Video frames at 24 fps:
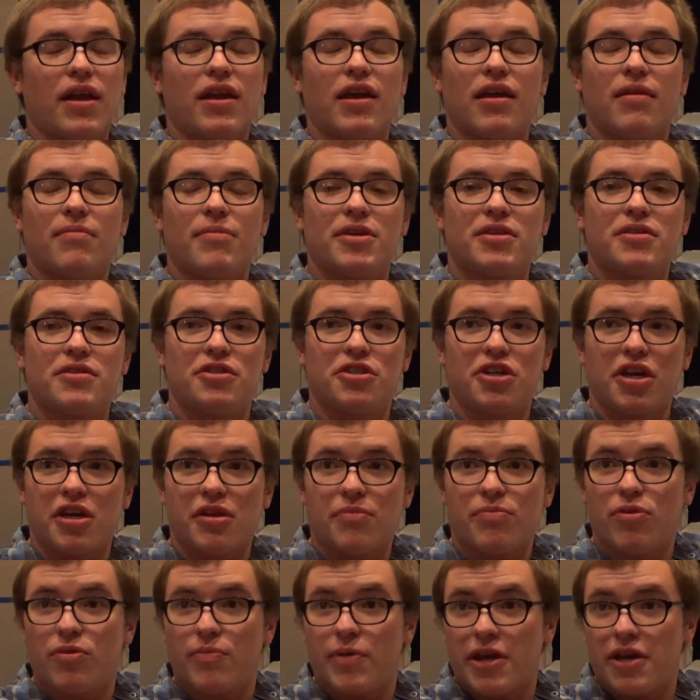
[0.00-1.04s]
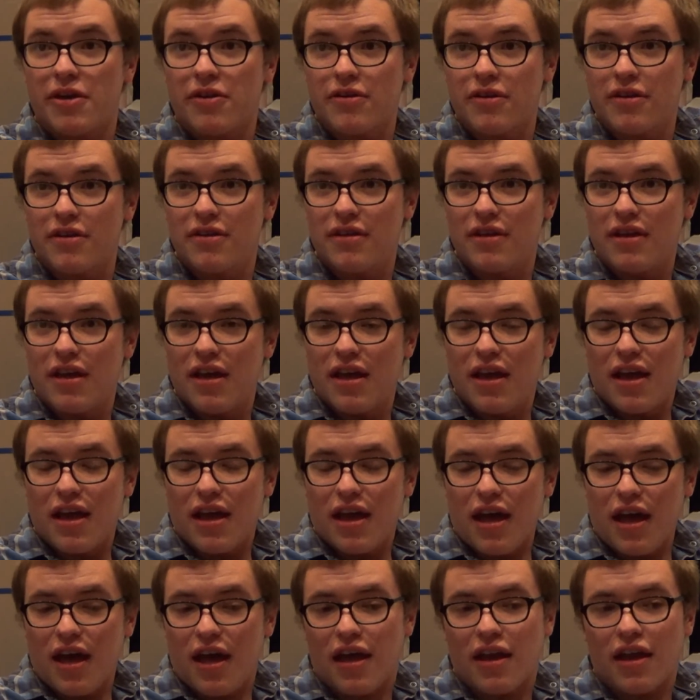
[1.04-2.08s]
name is Jacob Brubaker,
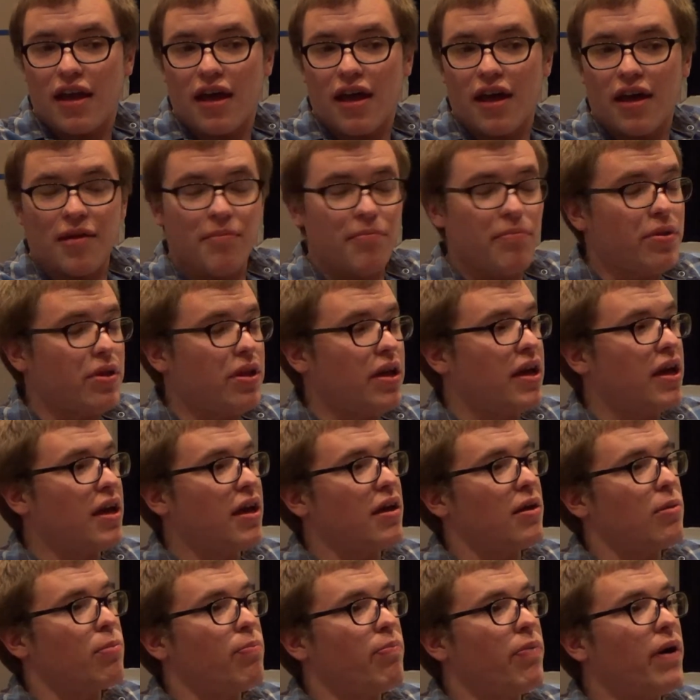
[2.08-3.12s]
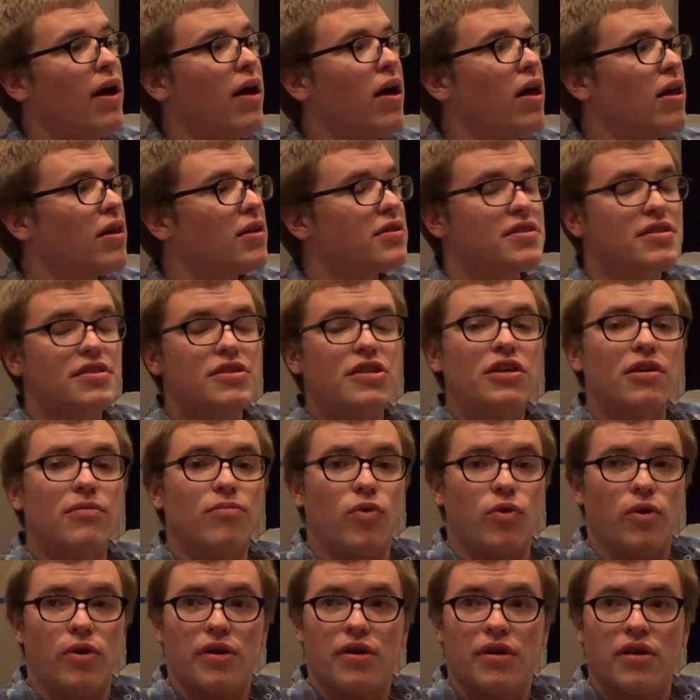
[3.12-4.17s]
and I am playing Paul
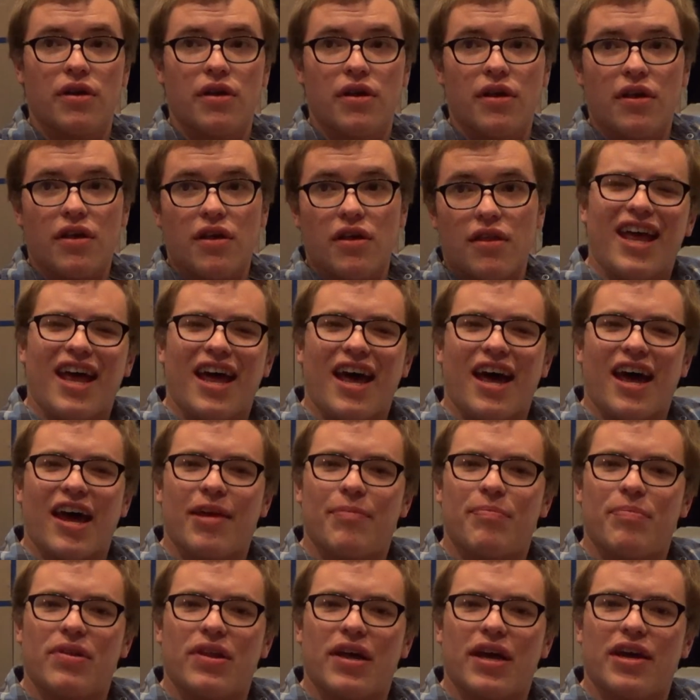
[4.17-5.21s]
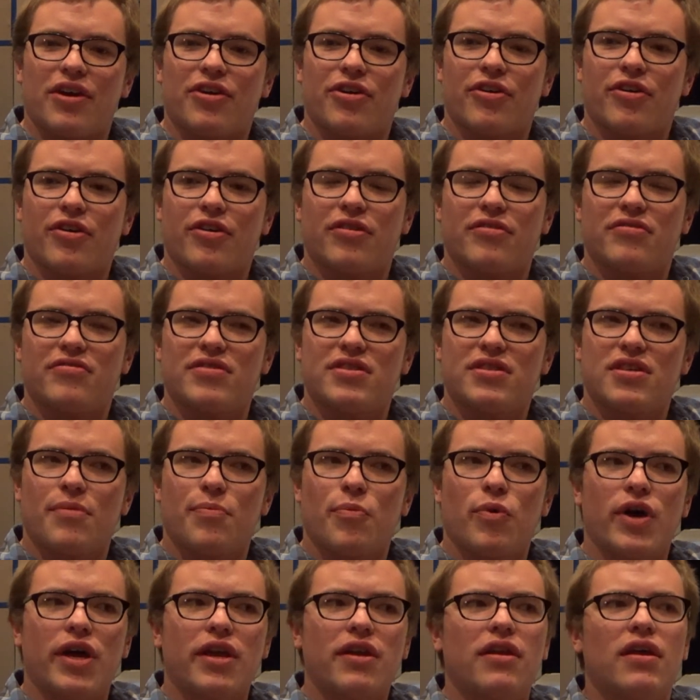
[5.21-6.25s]
Sycamore. I play her
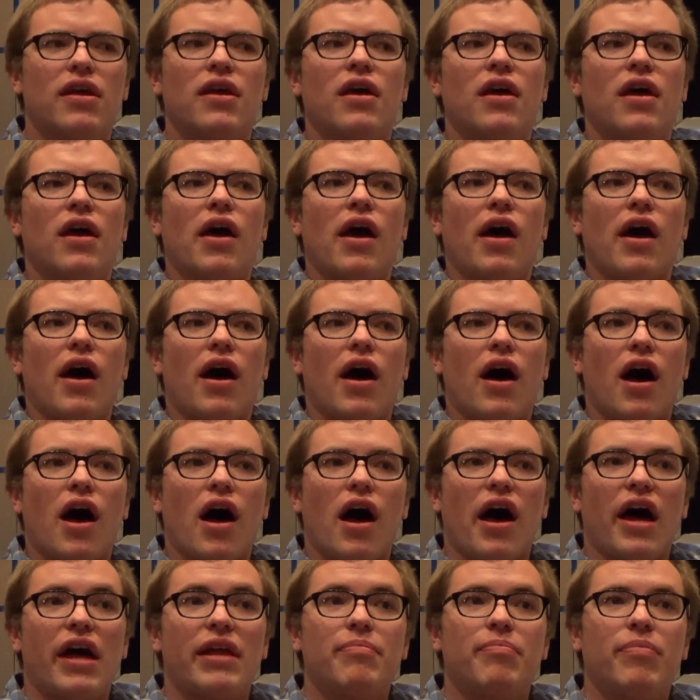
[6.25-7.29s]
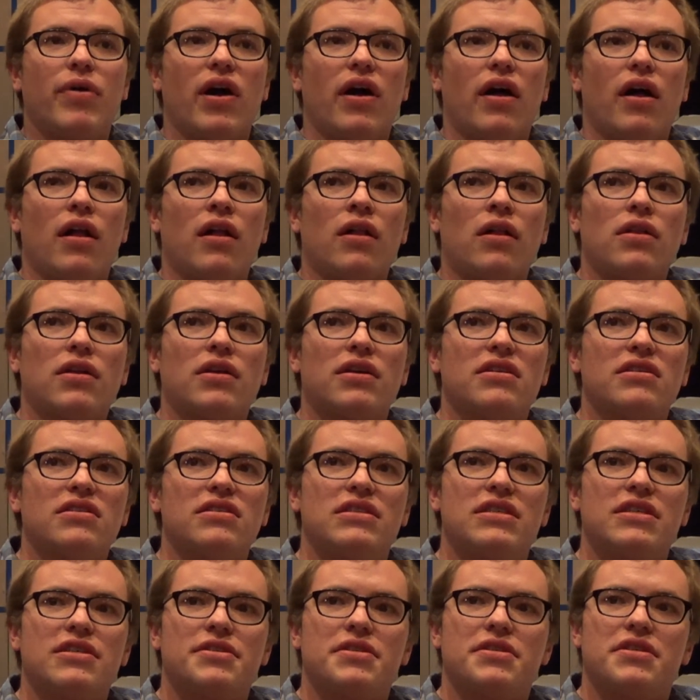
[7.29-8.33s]
somewhat oddball,
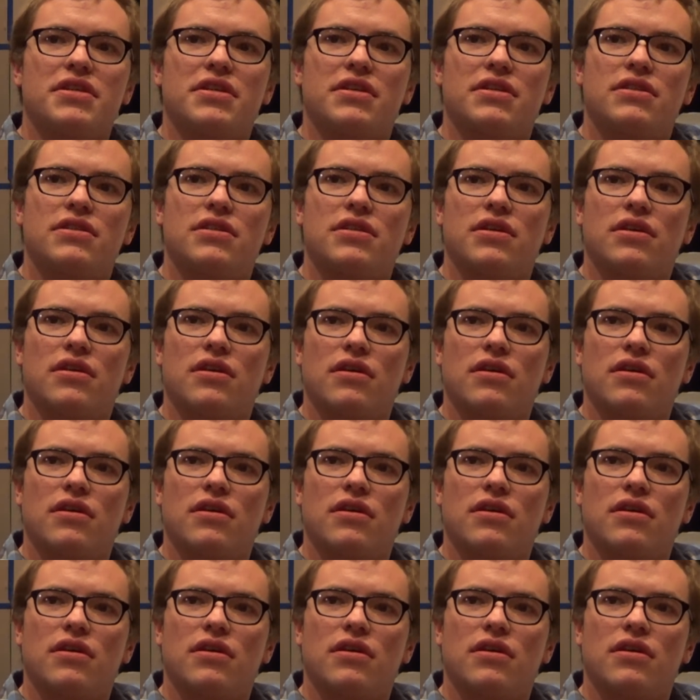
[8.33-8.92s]
distant,